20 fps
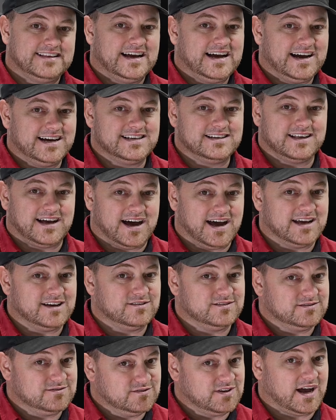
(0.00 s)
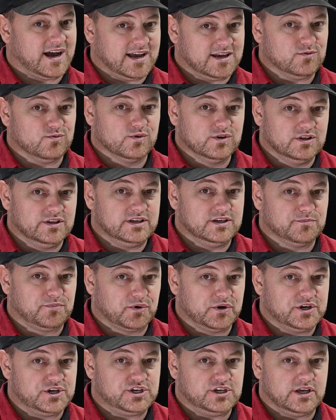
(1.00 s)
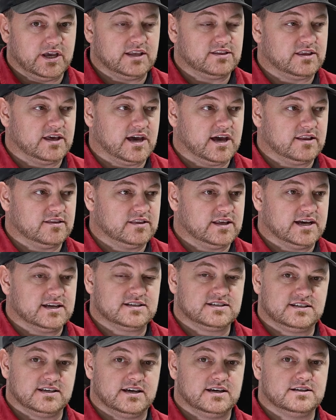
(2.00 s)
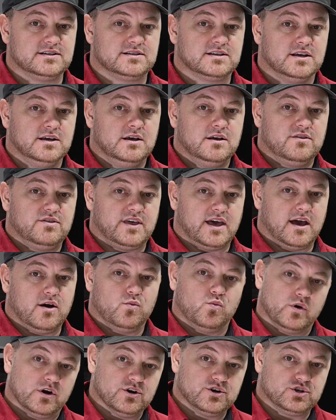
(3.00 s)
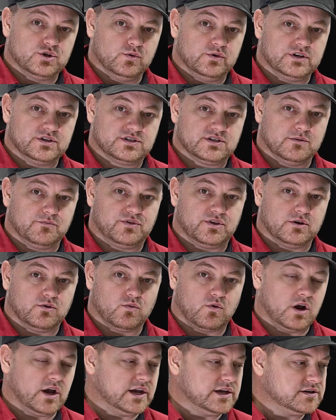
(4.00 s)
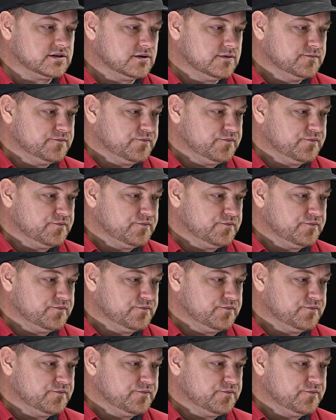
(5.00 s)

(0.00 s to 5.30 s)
I really appreciate that. And that says that we're doing something right.